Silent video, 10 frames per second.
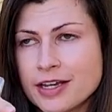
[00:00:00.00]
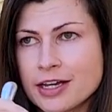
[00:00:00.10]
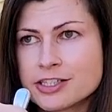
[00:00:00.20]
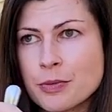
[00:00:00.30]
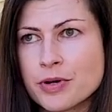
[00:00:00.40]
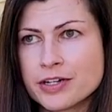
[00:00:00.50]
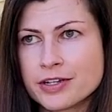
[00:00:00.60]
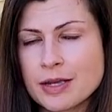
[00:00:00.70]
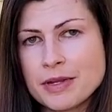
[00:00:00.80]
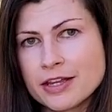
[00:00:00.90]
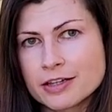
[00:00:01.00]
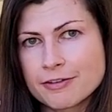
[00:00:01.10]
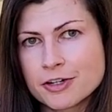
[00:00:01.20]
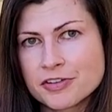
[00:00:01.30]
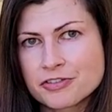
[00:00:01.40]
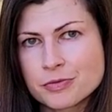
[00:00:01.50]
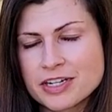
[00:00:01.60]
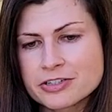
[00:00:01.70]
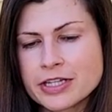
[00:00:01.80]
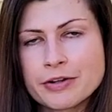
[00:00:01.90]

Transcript: someone gave me their leftovers from a restaurant.